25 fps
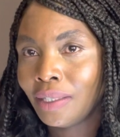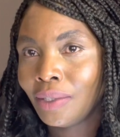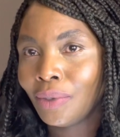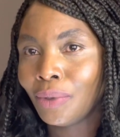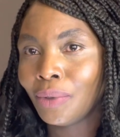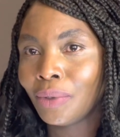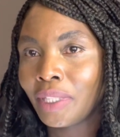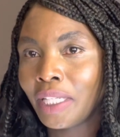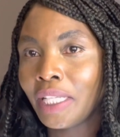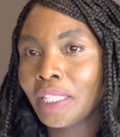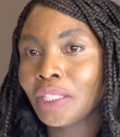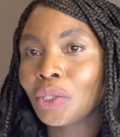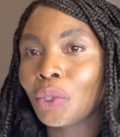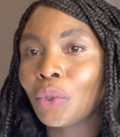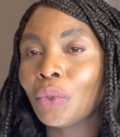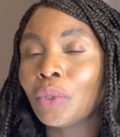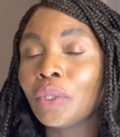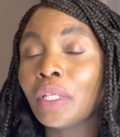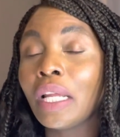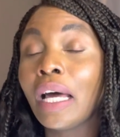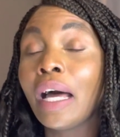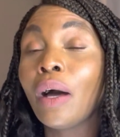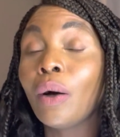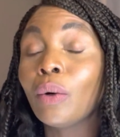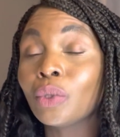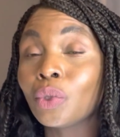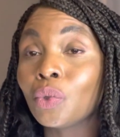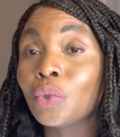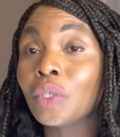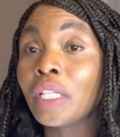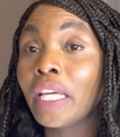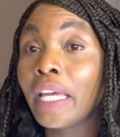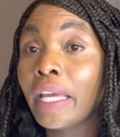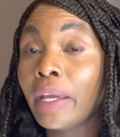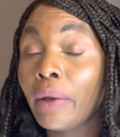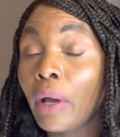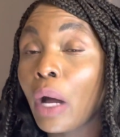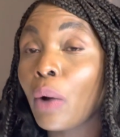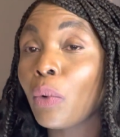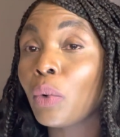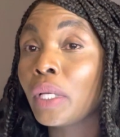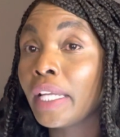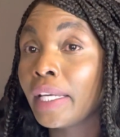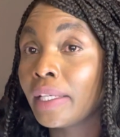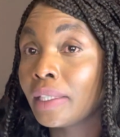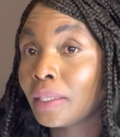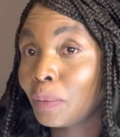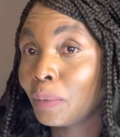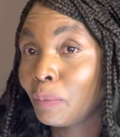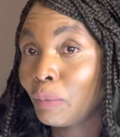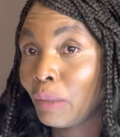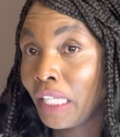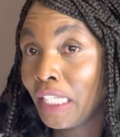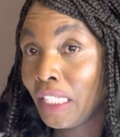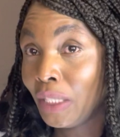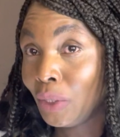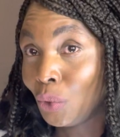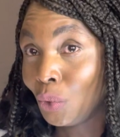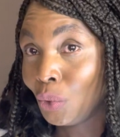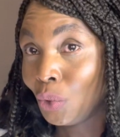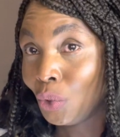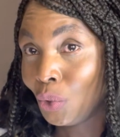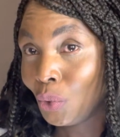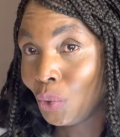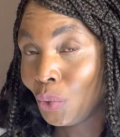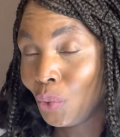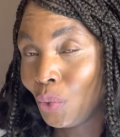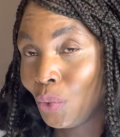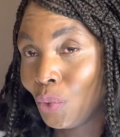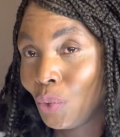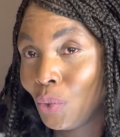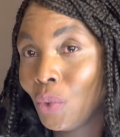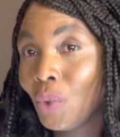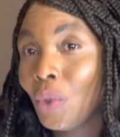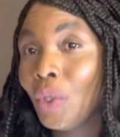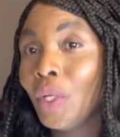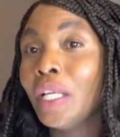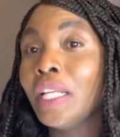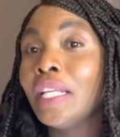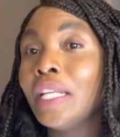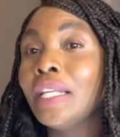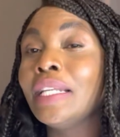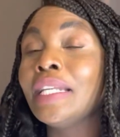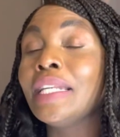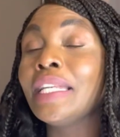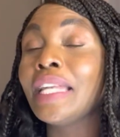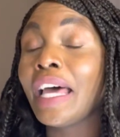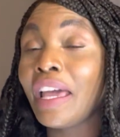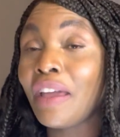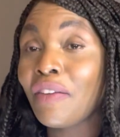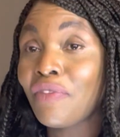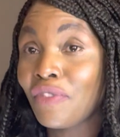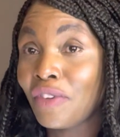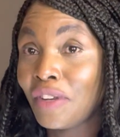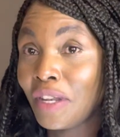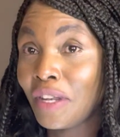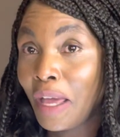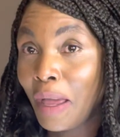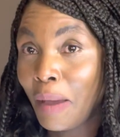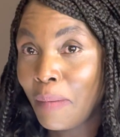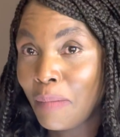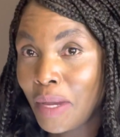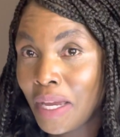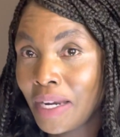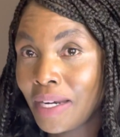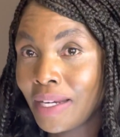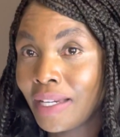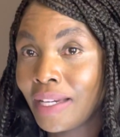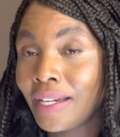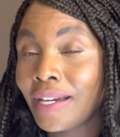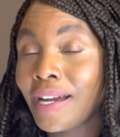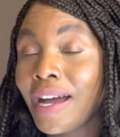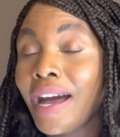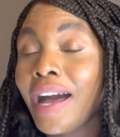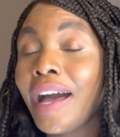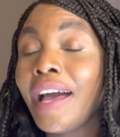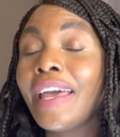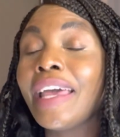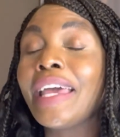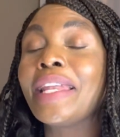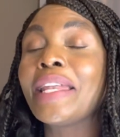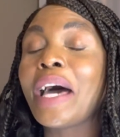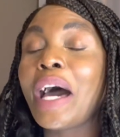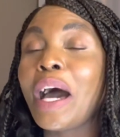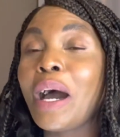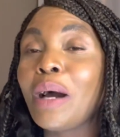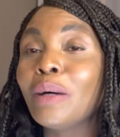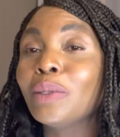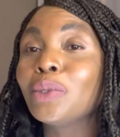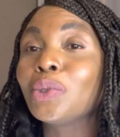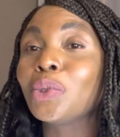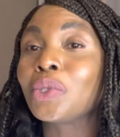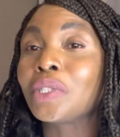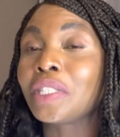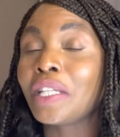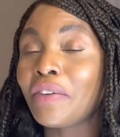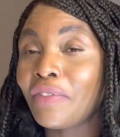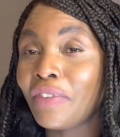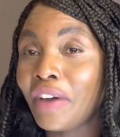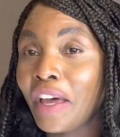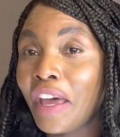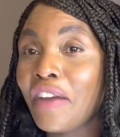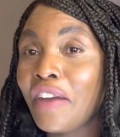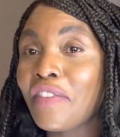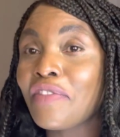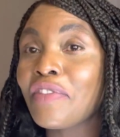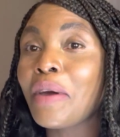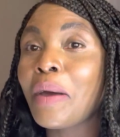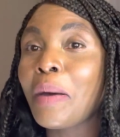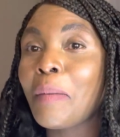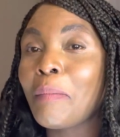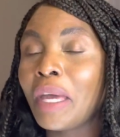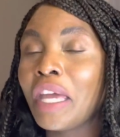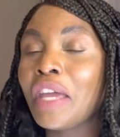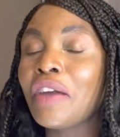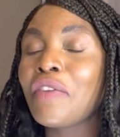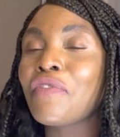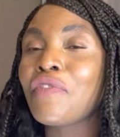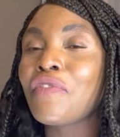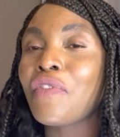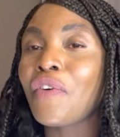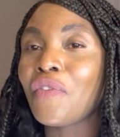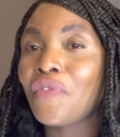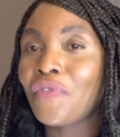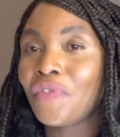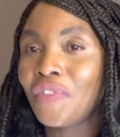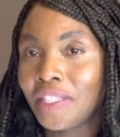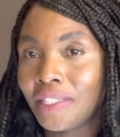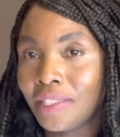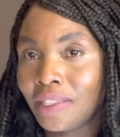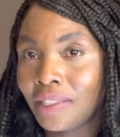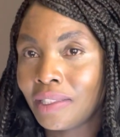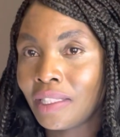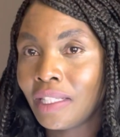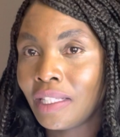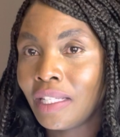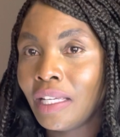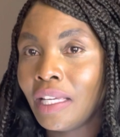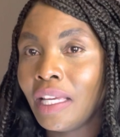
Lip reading: Okay, so now today I will explain to you life in America and how to survive paying for fees.